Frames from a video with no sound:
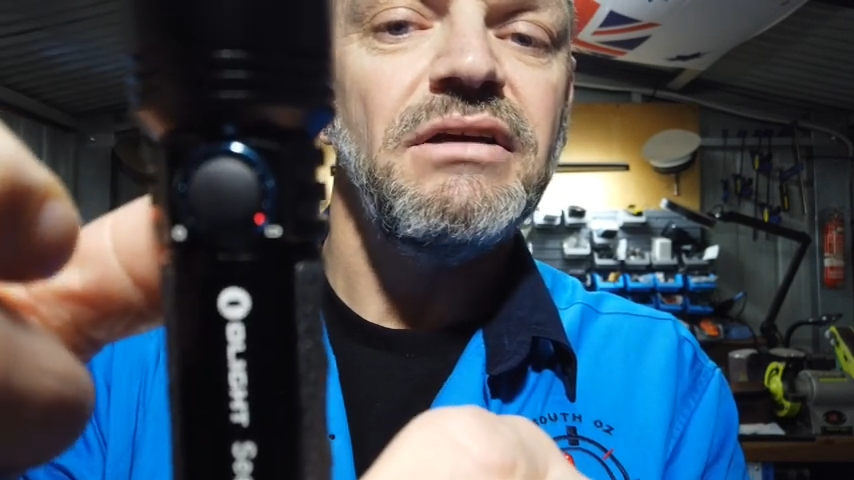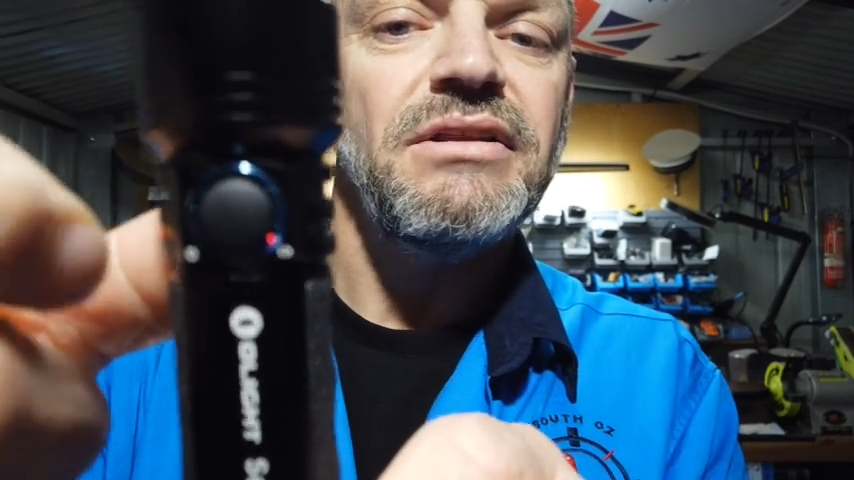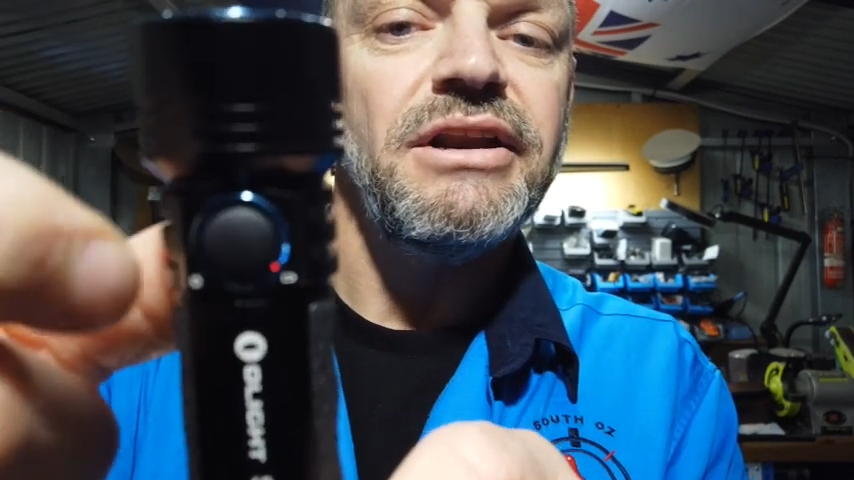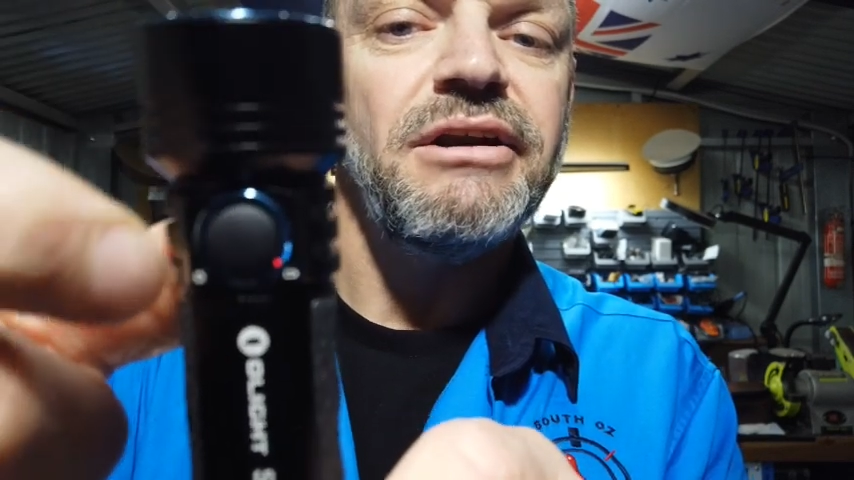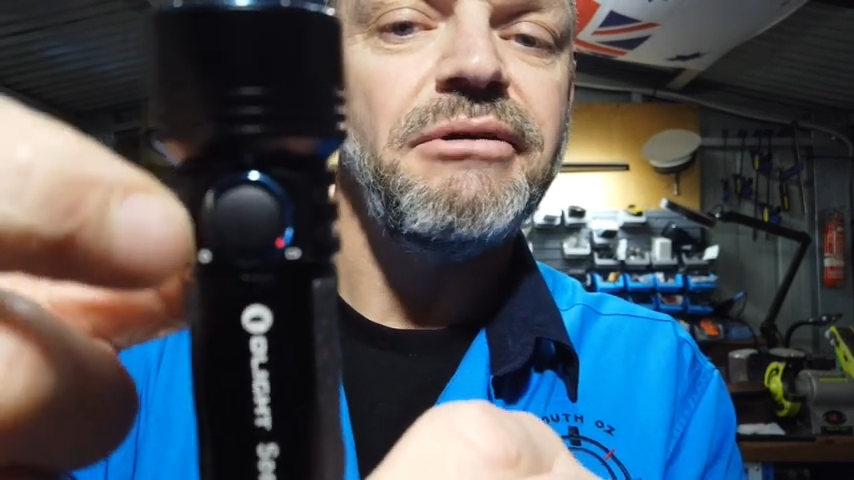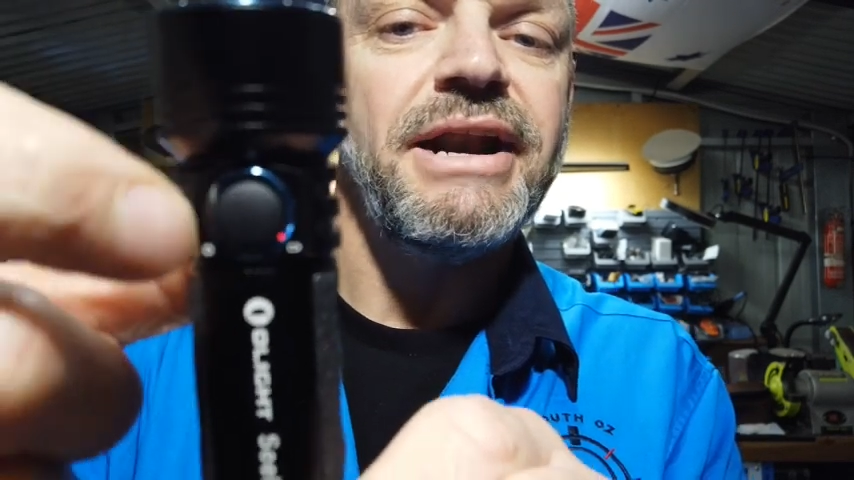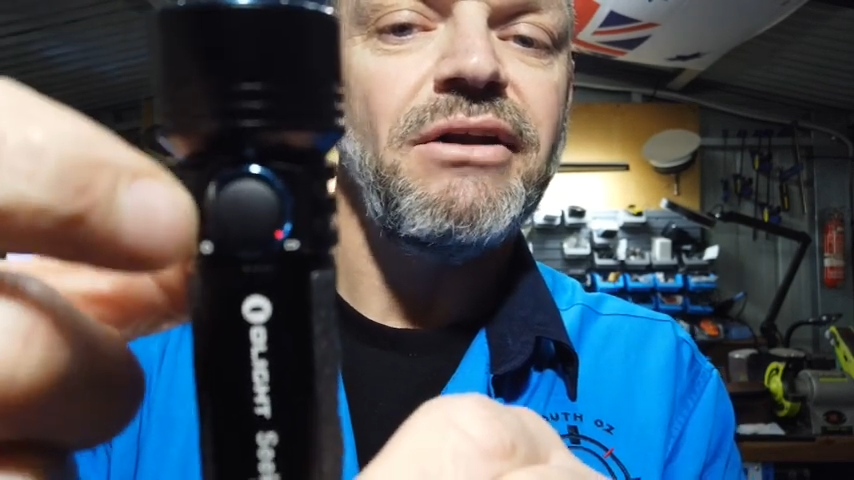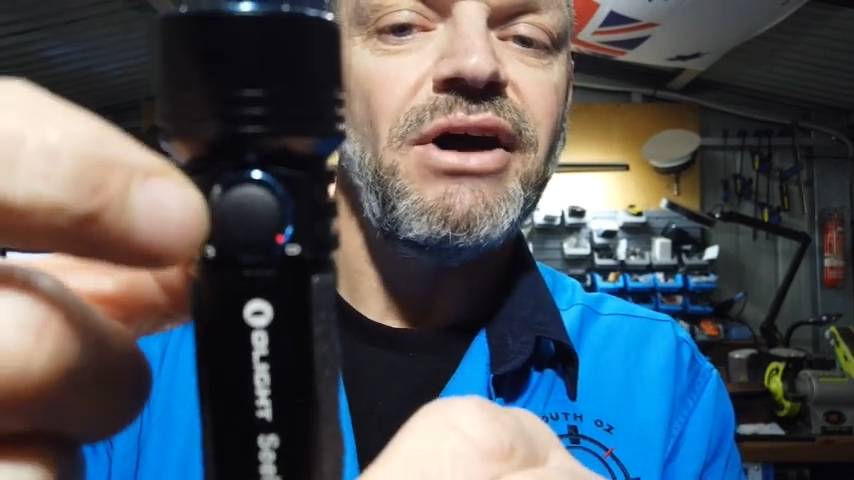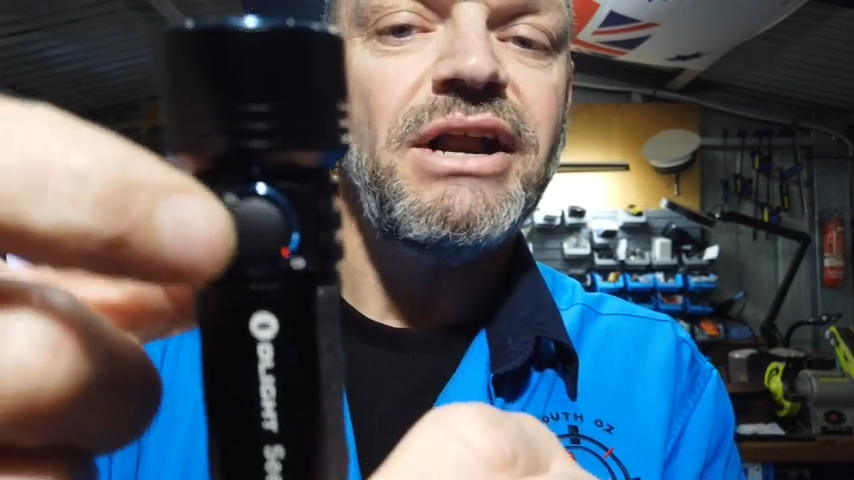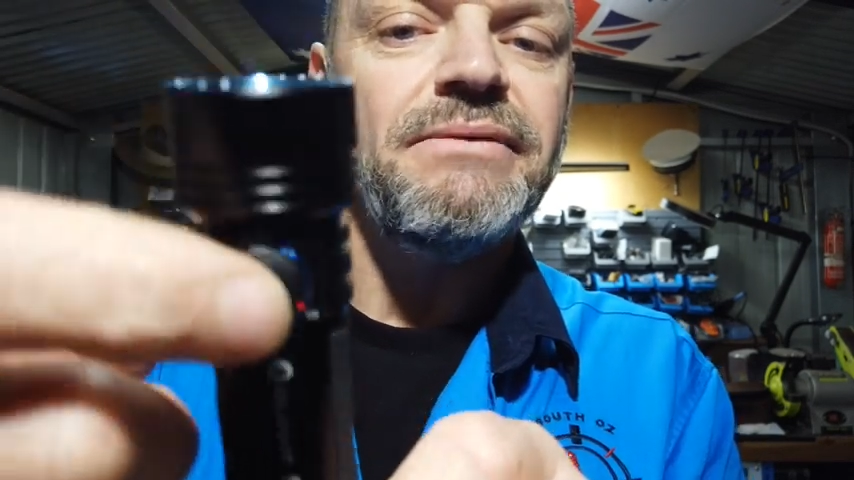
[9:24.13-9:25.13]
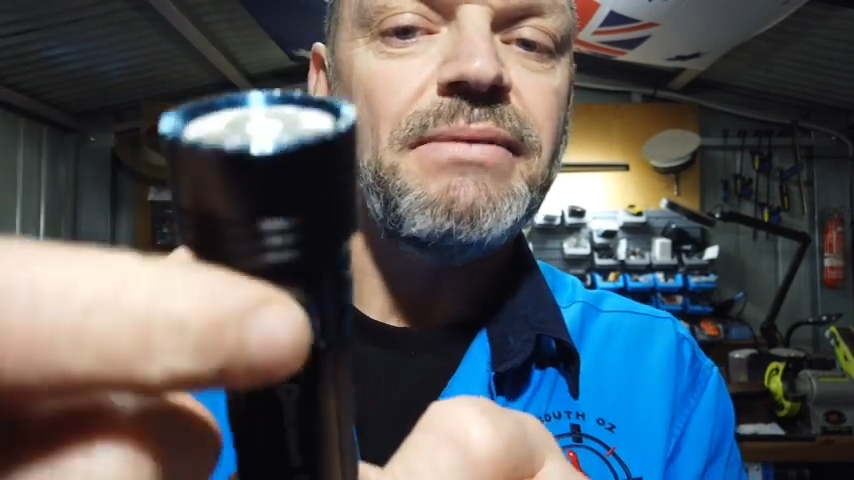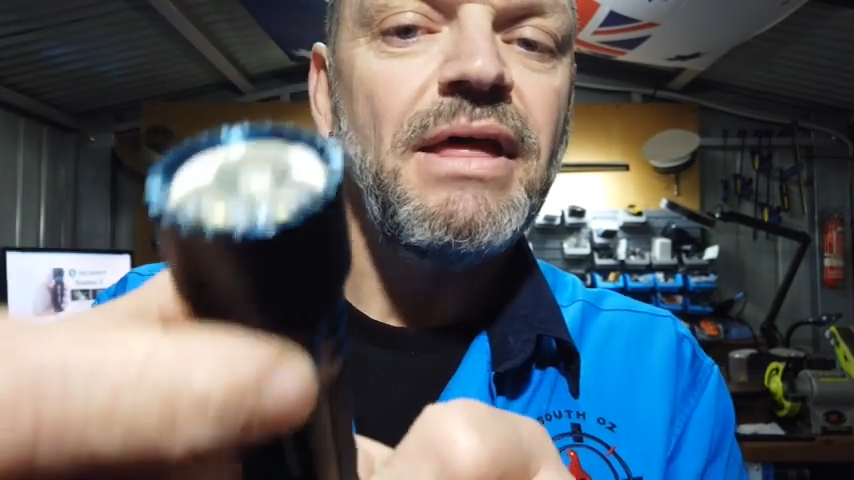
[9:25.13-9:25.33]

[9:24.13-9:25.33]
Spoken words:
little red light,